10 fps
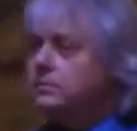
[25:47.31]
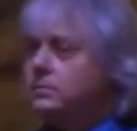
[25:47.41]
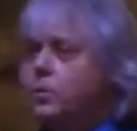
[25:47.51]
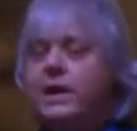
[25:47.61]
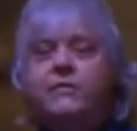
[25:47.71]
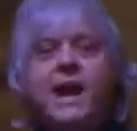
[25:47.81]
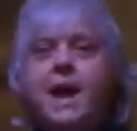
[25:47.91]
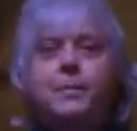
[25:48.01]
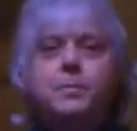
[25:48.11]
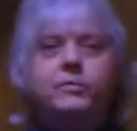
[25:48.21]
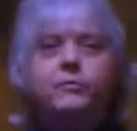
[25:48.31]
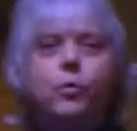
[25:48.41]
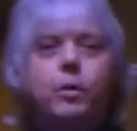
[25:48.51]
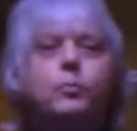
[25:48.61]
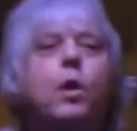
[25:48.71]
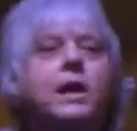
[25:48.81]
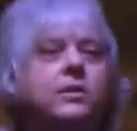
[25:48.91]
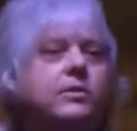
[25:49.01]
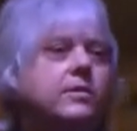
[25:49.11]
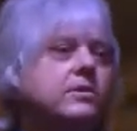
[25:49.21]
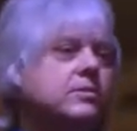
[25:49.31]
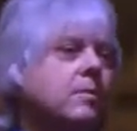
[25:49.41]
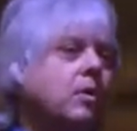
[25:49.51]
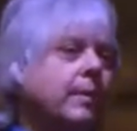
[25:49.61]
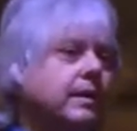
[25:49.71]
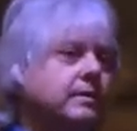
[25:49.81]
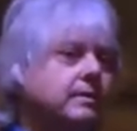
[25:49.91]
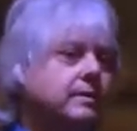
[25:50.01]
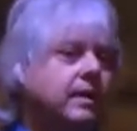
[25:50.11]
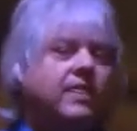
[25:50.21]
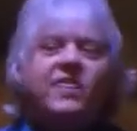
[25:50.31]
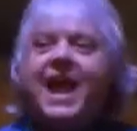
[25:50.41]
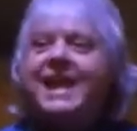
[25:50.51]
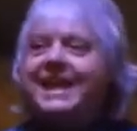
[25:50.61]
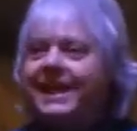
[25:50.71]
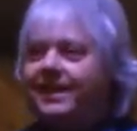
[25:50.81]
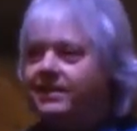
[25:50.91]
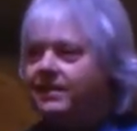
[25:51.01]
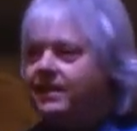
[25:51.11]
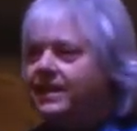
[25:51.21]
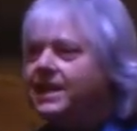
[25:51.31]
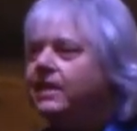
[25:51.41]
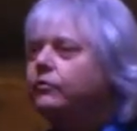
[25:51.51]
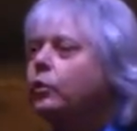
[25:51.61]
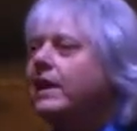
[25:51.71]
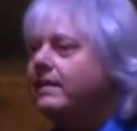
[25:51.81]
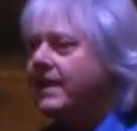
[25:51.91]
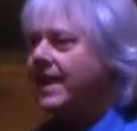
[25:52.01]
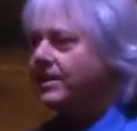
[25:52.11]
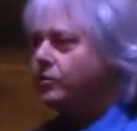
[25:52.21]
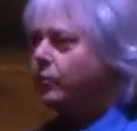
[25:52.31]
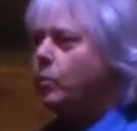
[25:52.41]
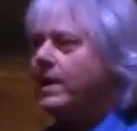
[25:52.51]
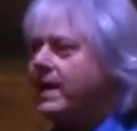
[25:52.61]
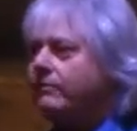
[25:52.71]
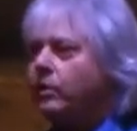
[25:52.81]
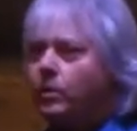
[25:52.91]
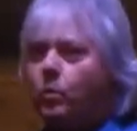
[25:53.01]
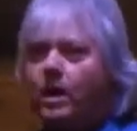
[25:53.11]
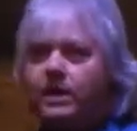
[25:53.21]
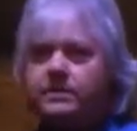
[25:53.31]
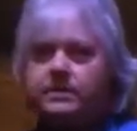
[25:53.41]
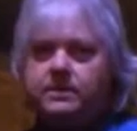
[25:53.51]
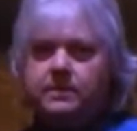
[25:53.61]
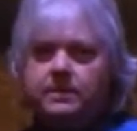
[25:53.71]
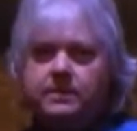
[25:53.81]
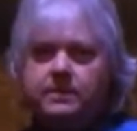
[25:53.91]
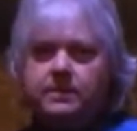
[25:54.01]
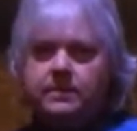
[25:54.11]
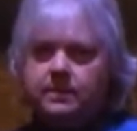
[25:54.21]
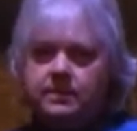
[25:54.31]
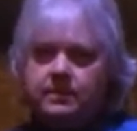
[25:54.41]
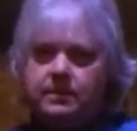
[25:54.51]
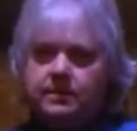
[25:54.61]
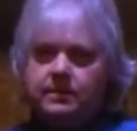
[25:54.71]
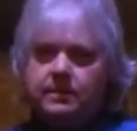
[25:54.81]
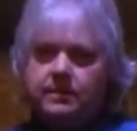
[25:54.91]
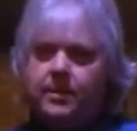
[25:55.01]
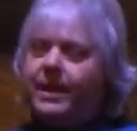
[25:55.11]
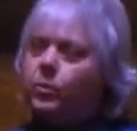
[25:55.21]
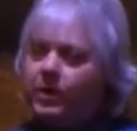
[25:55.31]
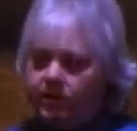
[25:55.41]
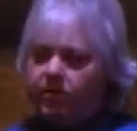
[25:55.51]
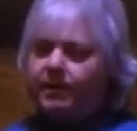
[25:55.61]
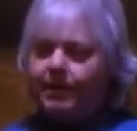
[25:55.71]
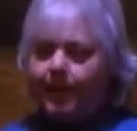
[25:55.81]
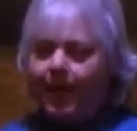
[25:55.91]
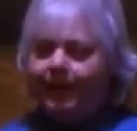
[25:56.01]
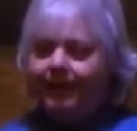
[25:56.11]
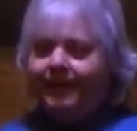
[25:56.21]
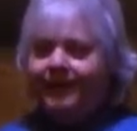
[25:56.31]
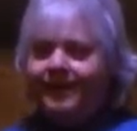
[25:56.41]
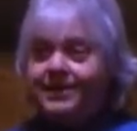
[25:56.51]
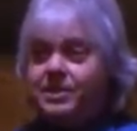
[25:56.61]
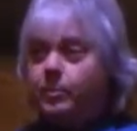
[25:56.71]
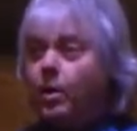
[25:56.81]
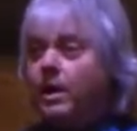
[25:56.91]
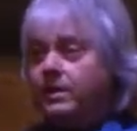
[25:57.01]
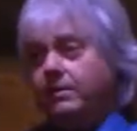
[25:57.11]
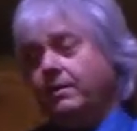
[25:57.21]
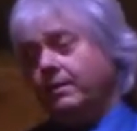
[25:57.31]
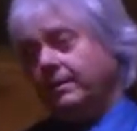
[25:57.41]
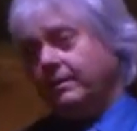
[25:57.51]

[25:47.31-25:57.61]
Whatever happened before brought you to this moment. Thank it. Give great thanks for whatever it was. No matter what you think about it, because it brought you here.